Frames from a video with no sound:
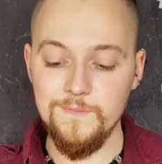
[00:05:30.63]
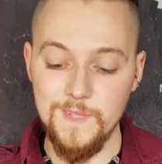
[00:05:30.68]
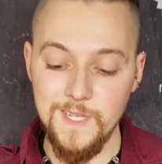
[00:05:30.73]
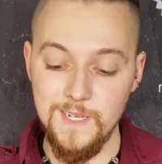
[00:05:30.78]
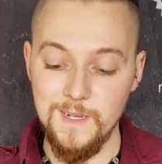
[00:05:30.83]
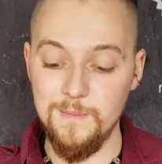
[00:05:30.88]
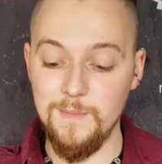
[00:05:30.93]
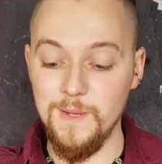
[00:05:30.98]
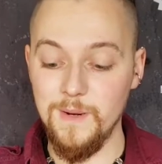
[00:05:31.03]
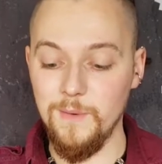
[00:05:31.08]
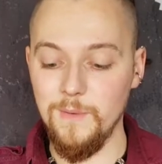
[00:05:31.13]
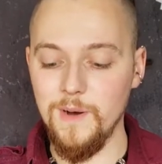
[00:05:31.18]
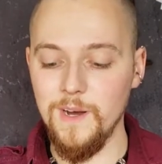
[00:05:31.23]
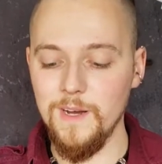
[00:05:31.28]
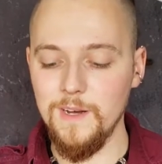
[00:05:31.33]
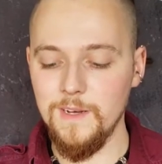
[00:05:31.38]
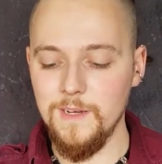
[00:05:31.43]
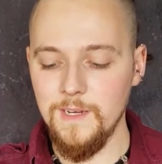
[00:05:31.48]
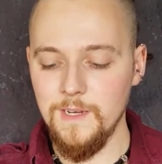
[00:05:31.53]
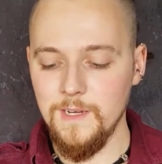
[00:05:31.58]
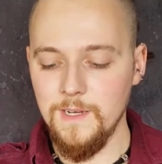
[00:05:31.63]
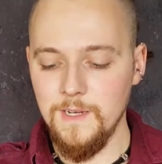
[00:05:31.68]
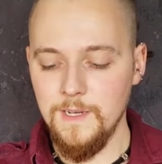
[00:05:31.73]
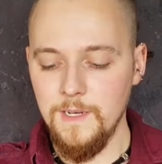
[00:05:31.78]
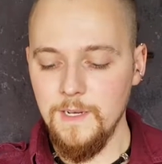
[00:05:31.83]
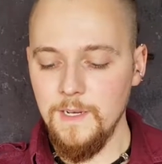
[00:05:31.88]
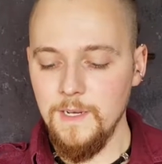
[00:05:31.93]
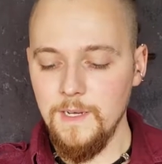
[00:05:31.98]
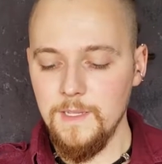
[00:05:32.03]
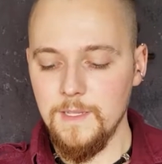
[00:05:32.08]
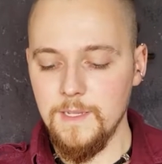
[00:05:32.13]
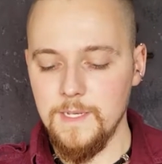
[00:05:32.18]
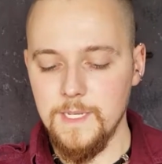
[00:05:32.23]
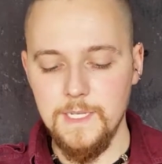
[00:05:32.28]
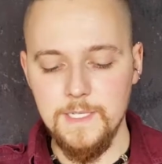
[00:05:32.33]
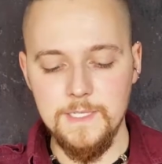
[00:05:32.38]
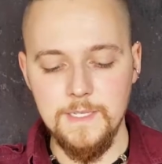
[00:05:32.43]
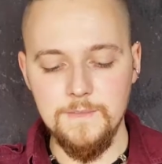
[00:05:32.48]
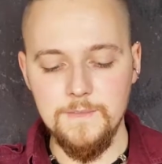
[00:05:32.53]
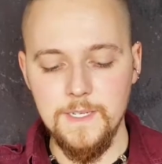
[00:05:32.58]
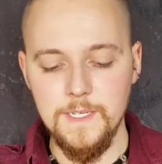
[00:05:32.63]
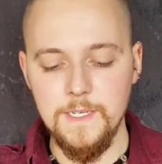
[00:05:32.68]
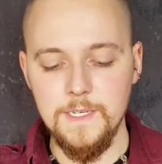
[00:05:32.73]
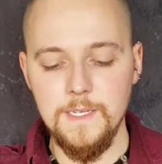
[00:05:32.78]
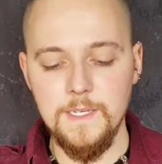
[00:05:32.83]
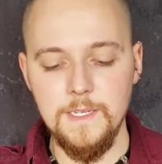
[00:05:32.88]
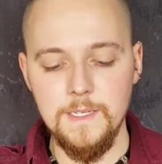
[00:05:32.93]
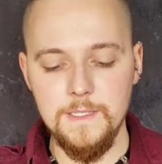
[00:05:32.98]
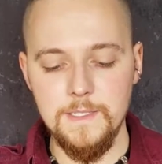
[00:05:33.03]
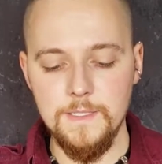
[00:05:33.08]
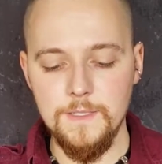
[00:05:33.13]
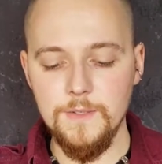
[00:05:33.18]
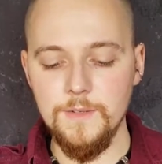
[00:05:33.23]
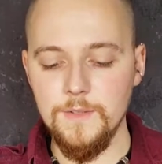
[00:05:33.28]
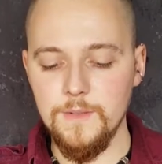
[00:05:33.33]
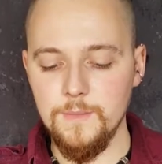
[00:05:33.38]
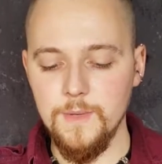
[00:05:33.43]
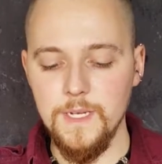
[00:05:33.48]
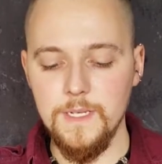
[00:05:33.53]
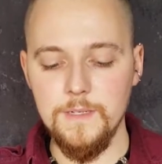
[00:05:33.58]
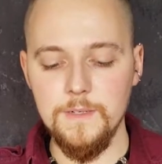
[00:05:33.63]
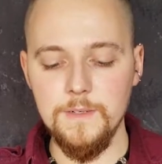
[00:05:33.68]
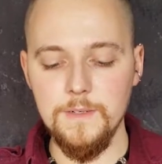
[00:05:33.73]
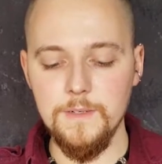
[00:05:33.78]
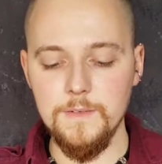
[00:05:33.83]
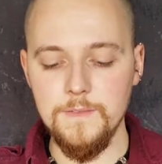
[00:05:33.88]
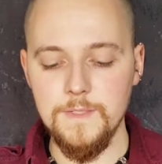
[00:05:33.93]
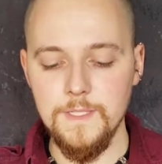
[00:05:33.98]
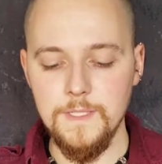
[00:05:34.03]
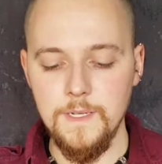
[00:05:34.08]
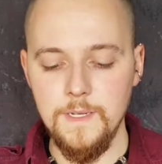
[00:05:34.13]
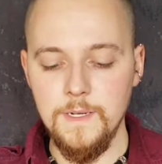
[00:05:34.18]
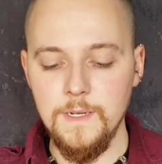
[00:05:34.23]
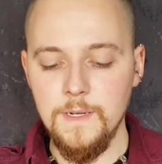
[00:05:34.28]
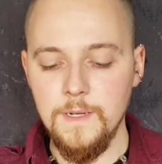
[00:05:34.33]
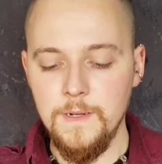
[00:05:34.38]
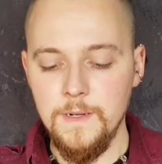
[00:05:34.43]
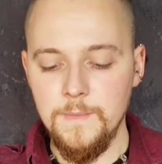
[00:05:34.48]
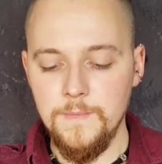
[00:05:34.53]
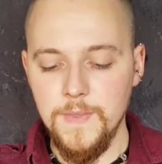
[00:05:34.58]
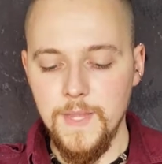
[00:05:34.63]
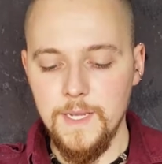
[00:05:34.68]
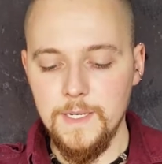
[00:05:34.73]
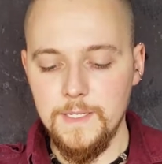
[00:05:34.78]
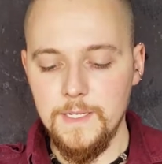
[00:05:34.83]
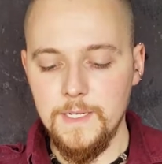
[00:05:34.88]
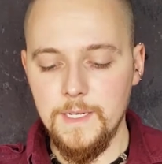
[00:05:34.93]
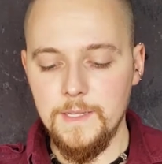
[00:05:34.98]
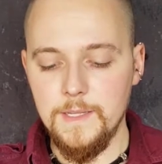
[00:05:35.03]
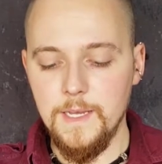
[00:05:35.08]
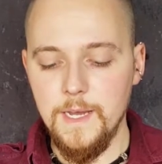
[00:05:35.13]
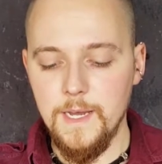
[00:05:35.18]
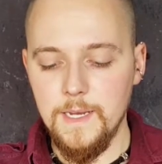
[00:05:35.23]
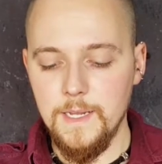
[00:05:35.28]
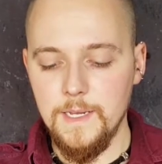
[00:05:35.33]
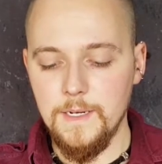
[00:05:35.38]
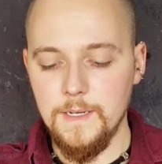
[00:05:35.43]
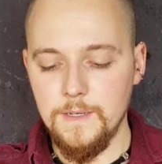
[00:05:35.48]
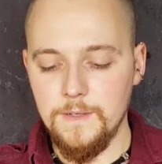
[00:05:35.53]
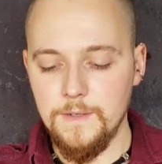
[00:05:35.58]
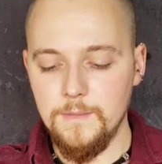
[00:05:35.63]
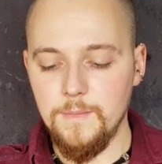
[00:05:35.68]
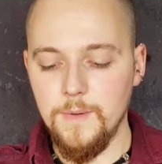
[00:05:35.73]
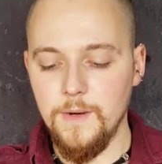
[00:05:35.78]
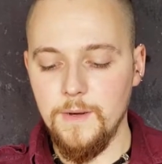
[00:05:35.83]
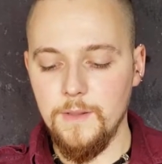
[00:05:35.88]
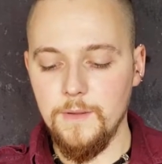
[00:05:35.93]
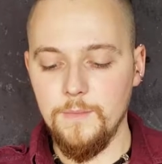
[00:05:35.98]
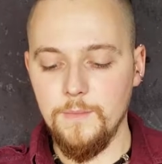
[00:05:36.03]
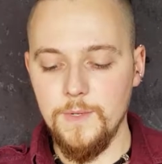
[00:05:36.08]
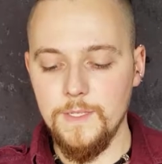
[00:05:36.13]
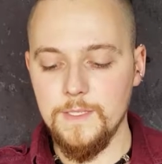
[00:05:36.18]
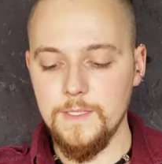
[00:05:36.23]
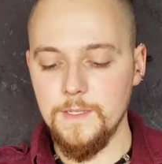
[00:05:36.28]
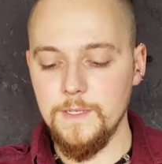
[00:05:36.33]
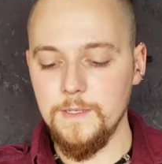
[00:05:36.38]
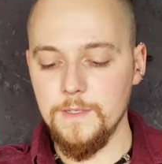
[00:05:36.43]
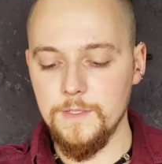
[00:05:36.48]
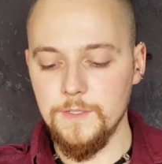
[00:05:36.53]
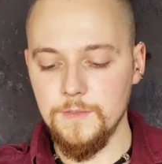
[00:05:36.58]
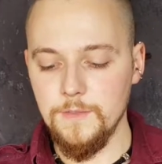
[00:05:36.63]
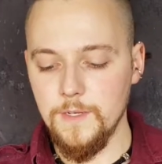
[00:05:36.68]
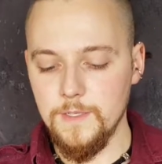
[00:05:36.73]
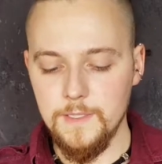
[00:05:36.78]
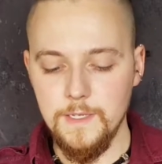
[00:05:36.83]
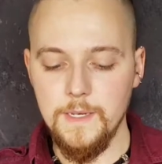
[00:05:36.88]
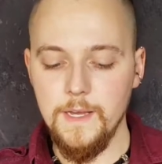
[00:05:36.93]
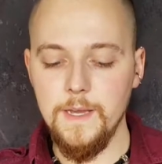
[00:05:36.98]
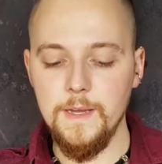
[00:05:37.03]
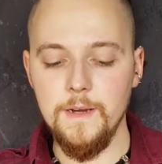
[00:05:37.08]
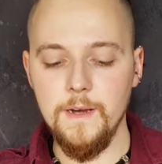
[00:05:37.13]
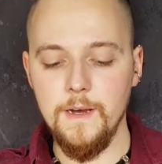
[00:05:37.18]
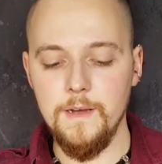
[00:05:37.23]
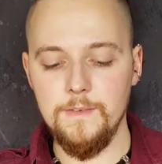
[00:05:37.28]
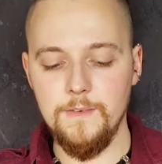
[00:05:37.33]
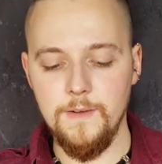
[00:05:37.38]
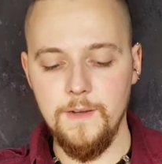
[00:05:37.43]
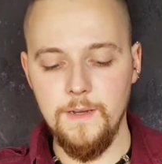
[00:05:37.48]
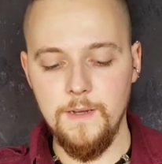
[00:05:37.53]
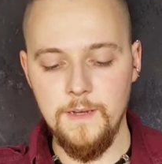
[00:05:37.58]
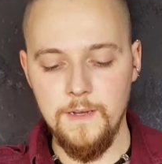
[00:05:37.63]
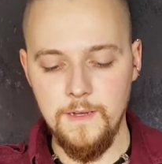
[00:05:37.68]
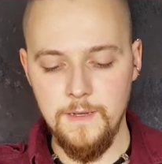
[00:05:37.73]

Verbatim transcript: It had been a while. The taste of nicotine soothed my nerves. I needed that and a good bottle of whiskey to shrug today off.